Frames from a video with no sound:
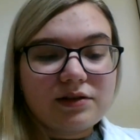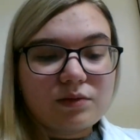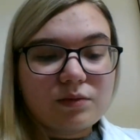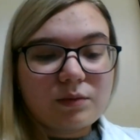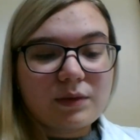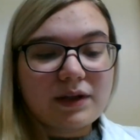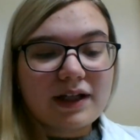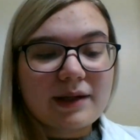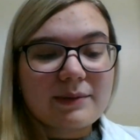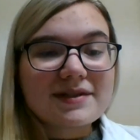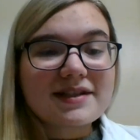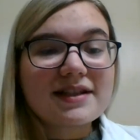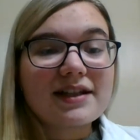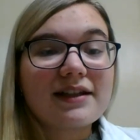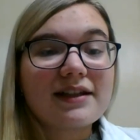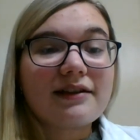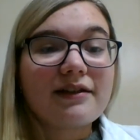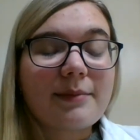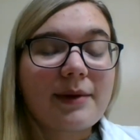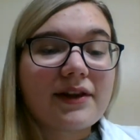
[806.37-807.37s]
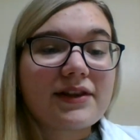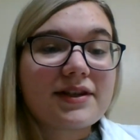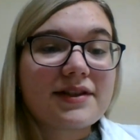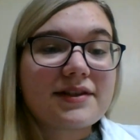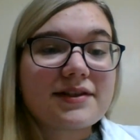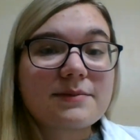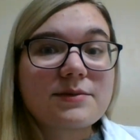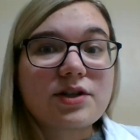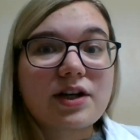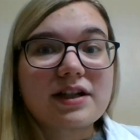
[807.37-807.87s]
When I was thinking about
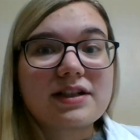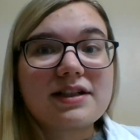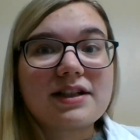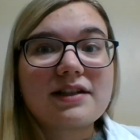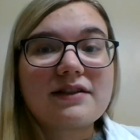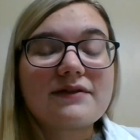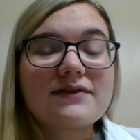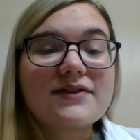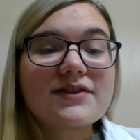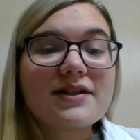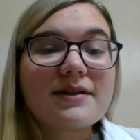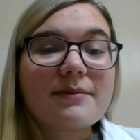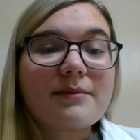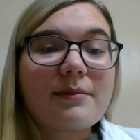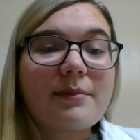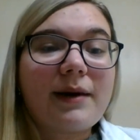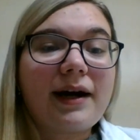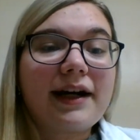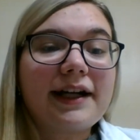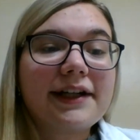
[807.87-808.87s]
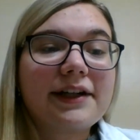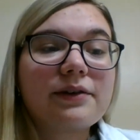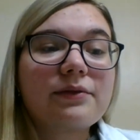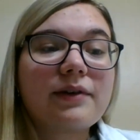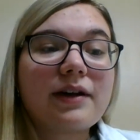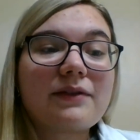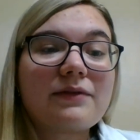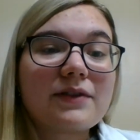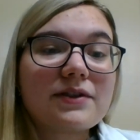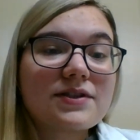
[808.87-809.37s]
these objectives, my
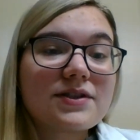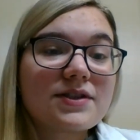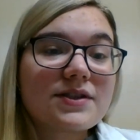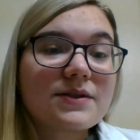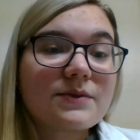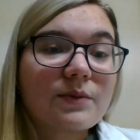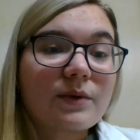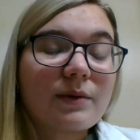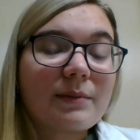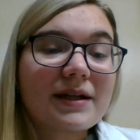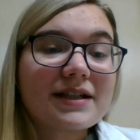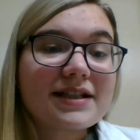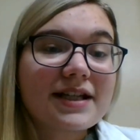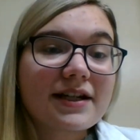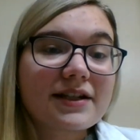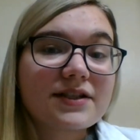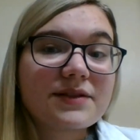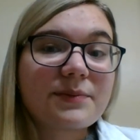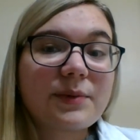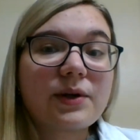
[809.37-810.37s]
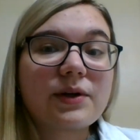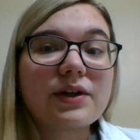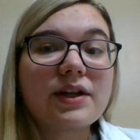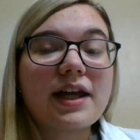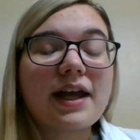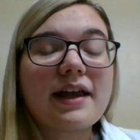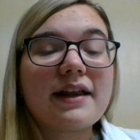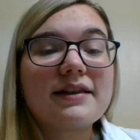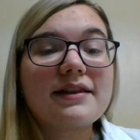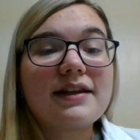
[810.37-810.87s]
references were my textbook
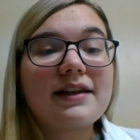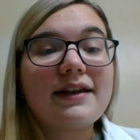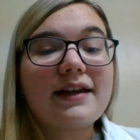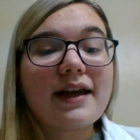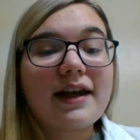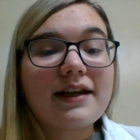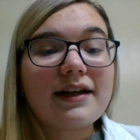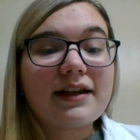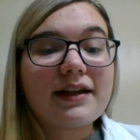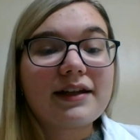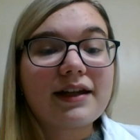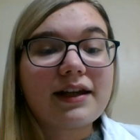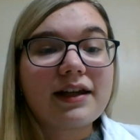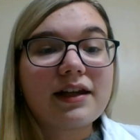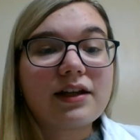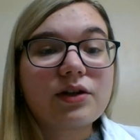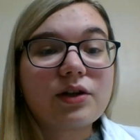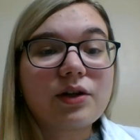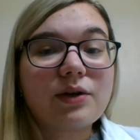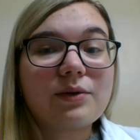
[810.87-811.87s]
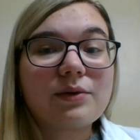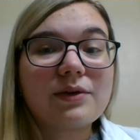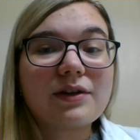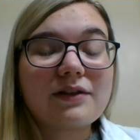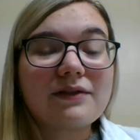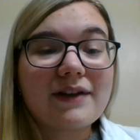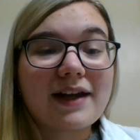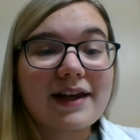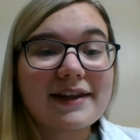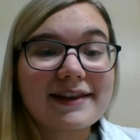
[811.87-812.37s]
and the ANA Code
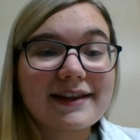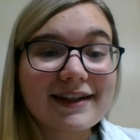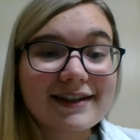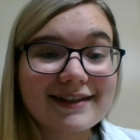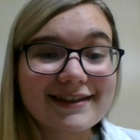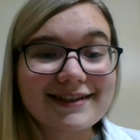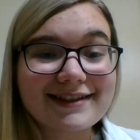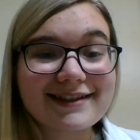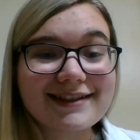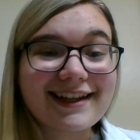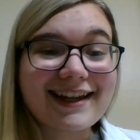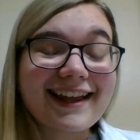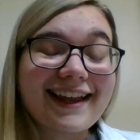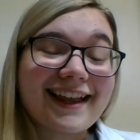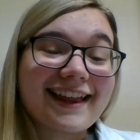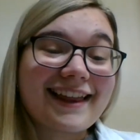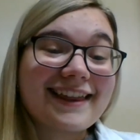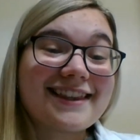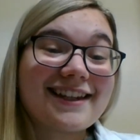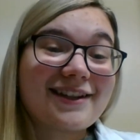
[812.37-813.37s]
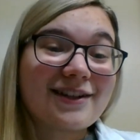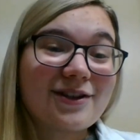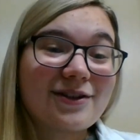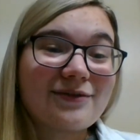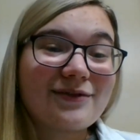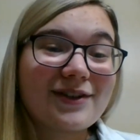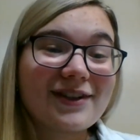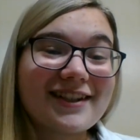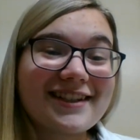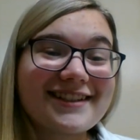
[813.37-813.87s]
of Ethics. Thank you
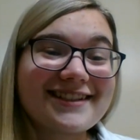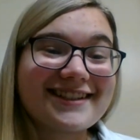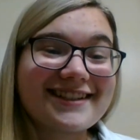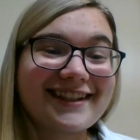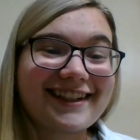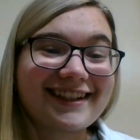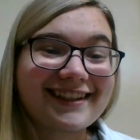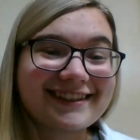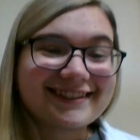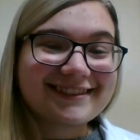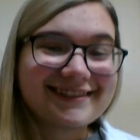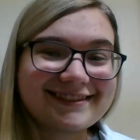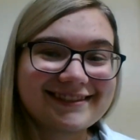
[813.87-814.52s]
for listening.